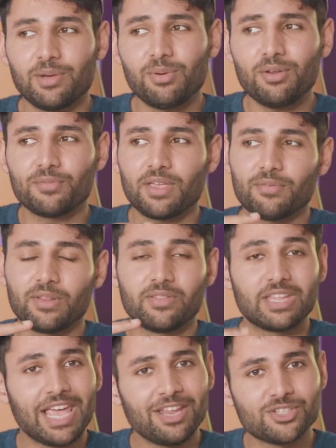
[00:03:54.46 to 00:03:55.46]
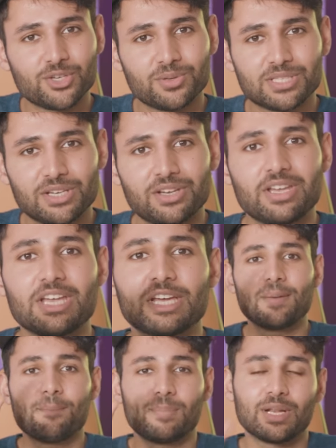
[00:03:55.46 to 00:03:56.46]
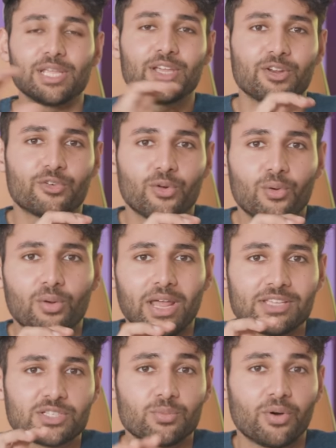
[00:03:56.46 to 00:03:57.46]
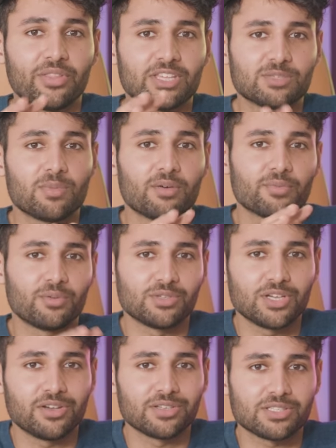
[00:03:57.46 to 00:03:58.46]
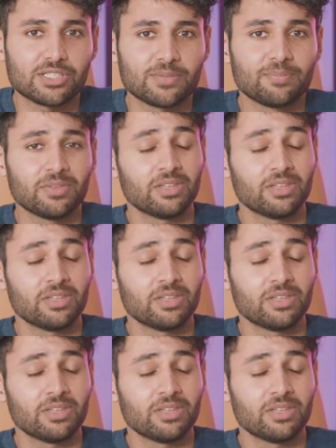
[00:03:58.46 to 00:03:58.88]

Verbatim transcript: It would have given the end user complete control as to what their smartphone does.